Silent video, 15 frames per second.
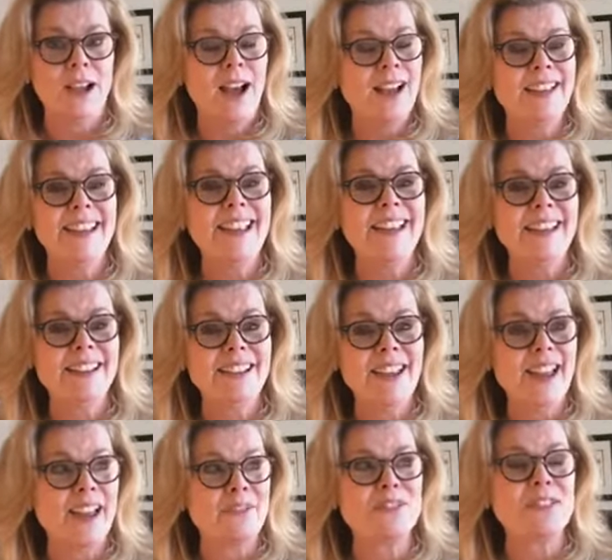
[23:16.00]
I can't
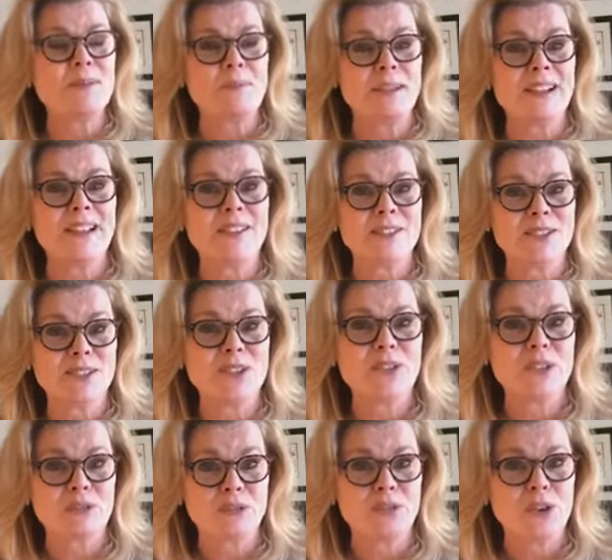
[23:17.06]
have somebody else do
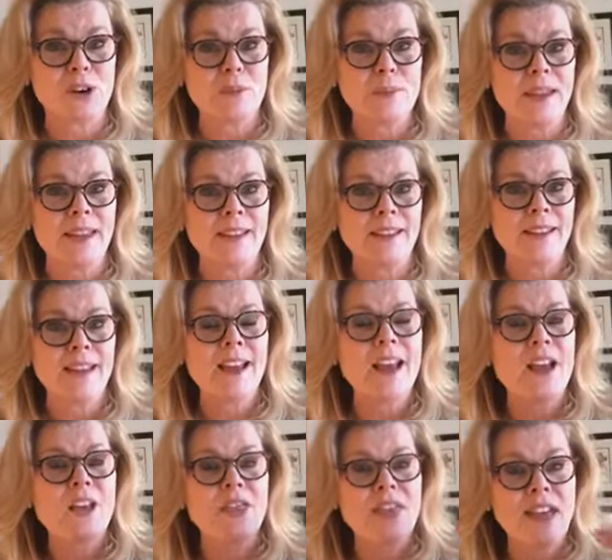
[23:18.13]
it for me.
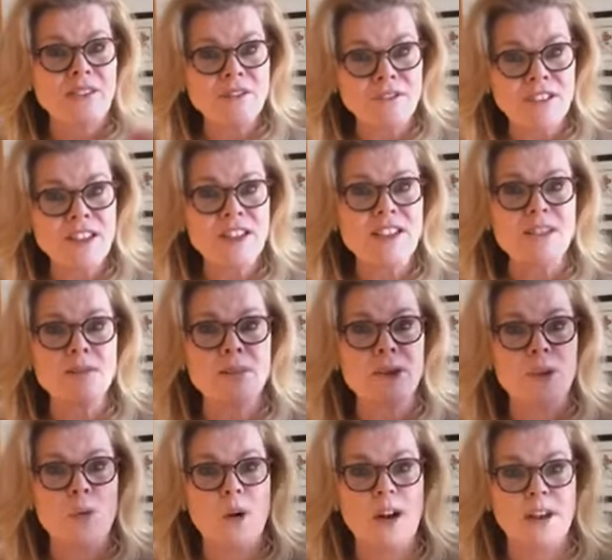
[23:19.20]
That fitness
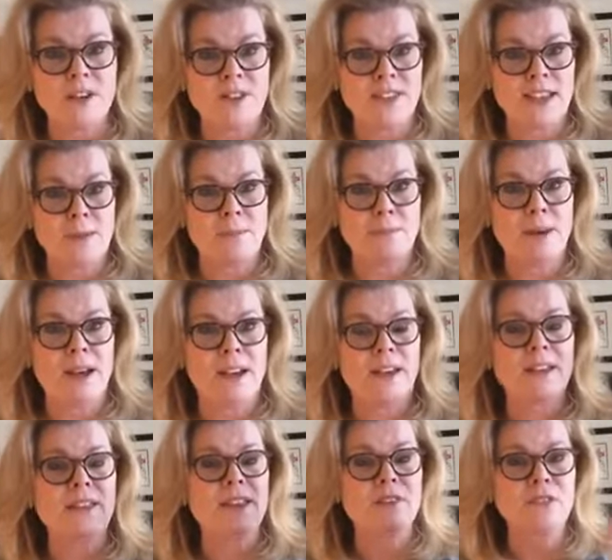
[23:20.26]
requires that
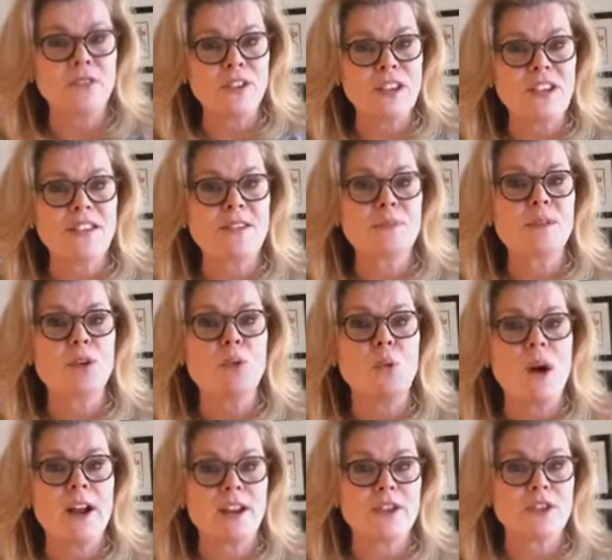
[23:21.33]
bike. That fitness
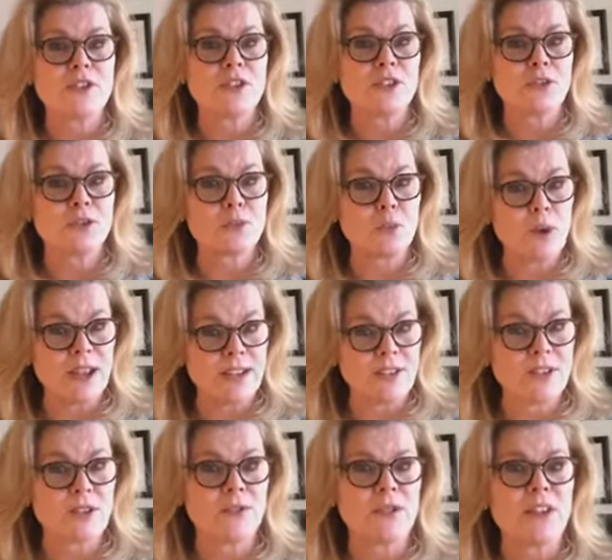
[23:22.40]
requires those weights
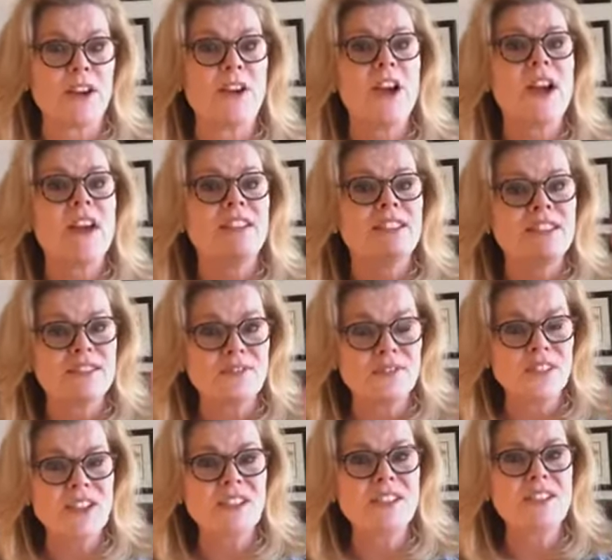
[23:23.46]
over there. This
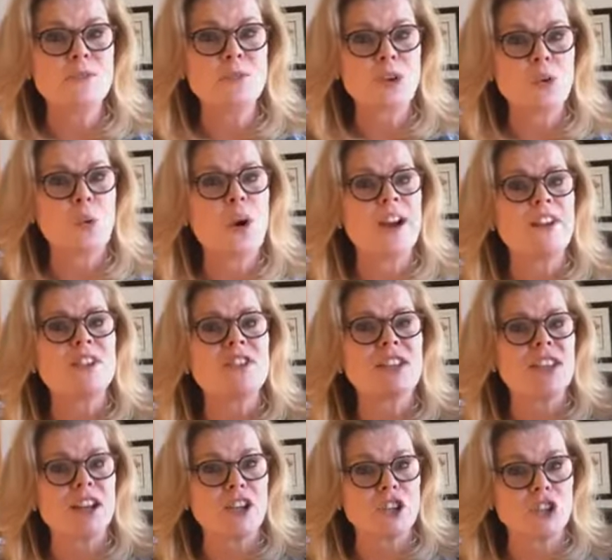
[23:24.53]
fitness requires that
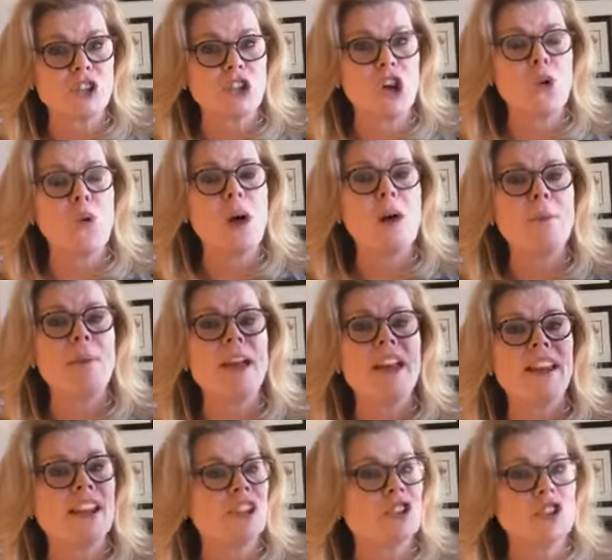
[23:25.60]
I show up and
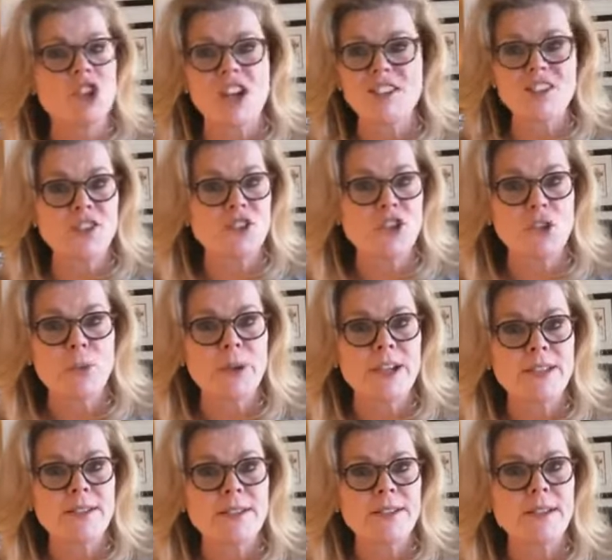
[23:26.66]
I just do
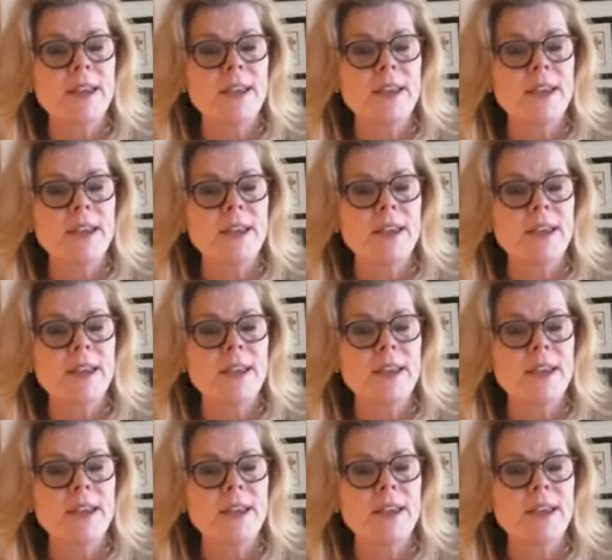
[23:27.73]
it.